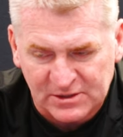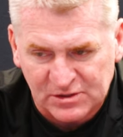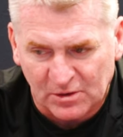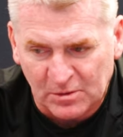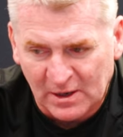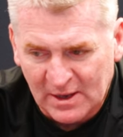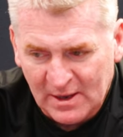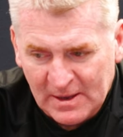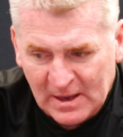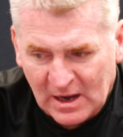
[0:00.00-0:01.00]
So
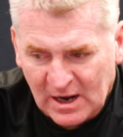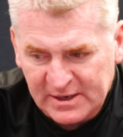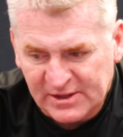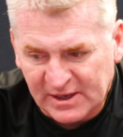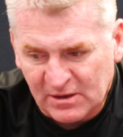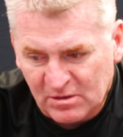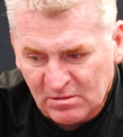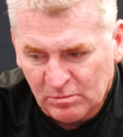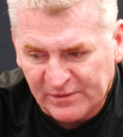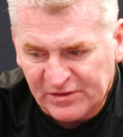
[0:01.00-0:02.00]
I think
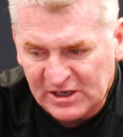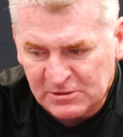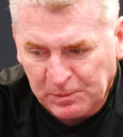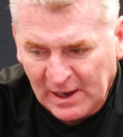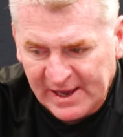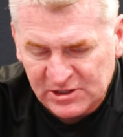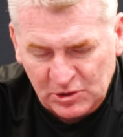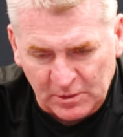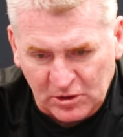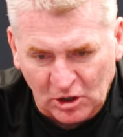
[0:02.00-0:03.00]
with these players who are